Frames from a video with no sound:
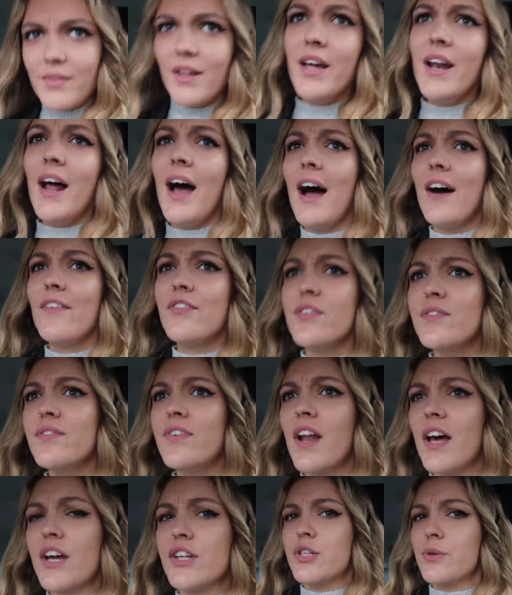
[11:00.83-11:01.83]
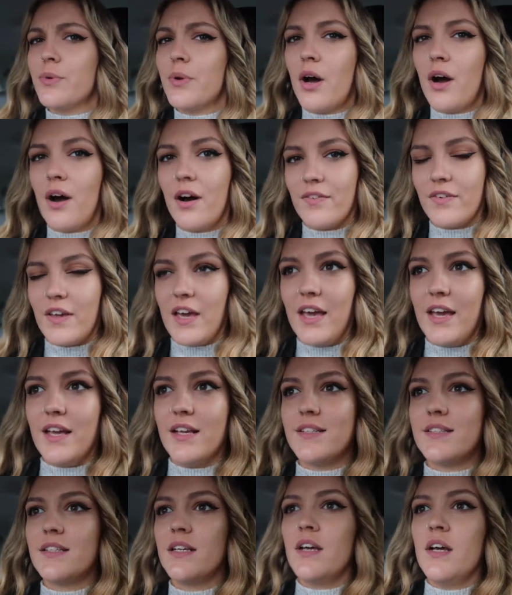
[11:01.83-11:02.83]
And I have done for 2.5
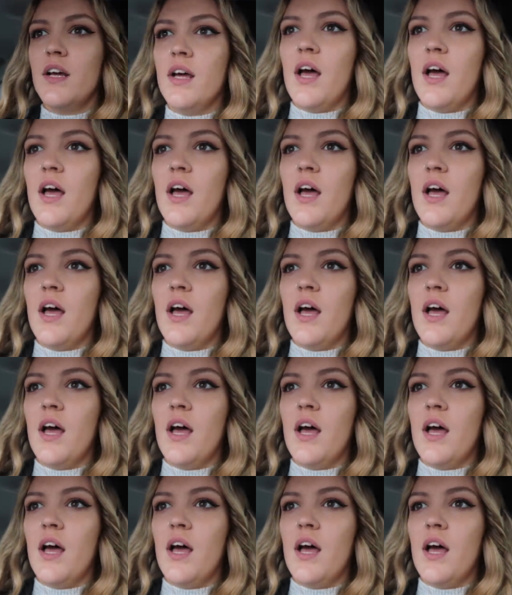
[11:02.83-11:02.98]
years.